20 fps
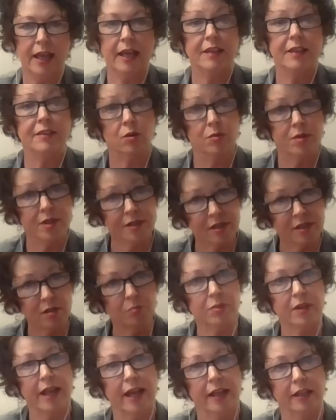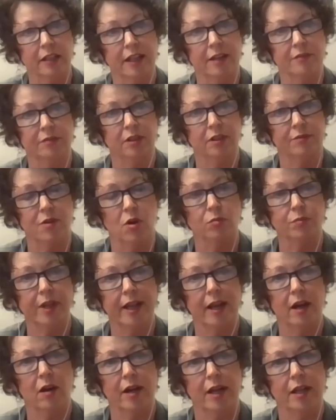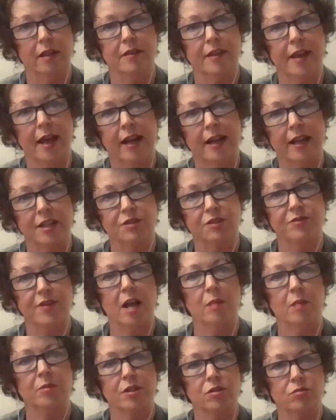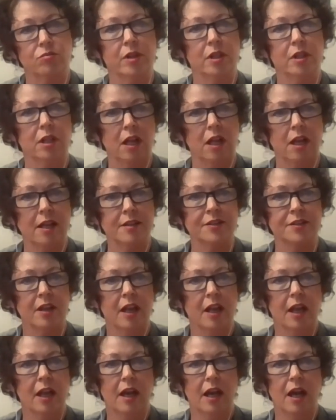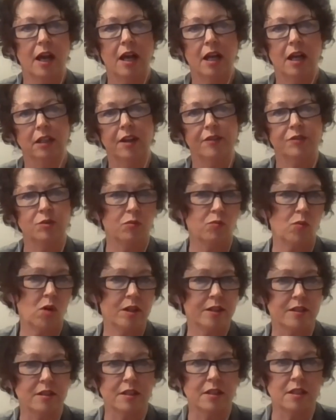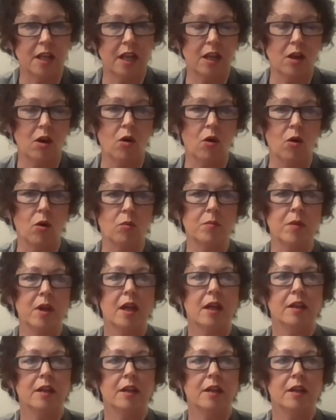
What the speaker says: there is some planned level of home care in that as families realize a loved one wants to stay home,